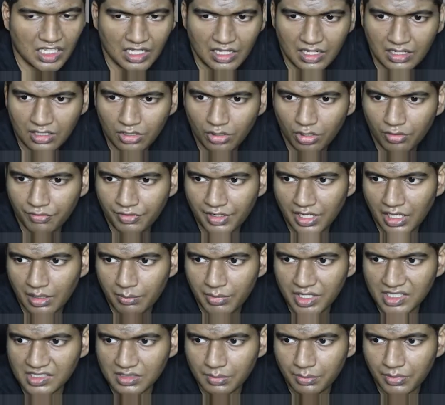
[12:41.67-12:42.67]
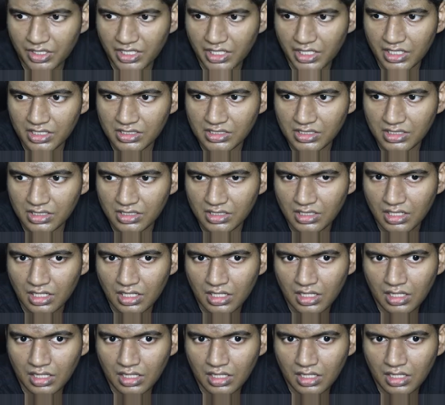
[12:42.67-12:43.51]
In your Firebase application,